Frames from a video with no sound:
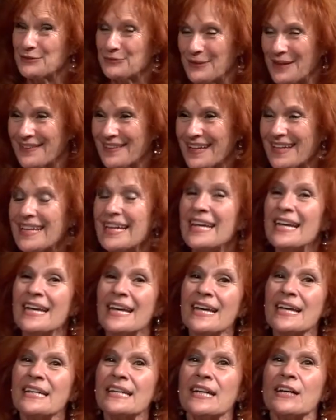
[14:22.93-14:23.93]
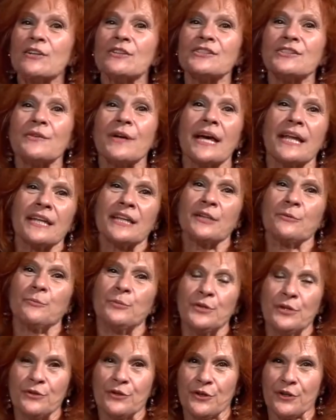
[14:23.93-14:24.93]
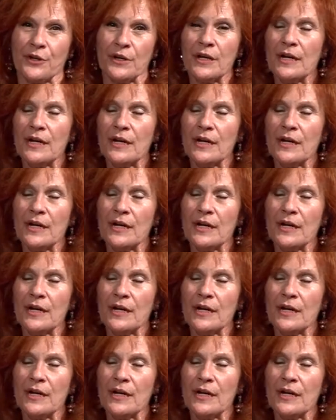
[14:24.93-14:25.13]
with it. And I also had a computer.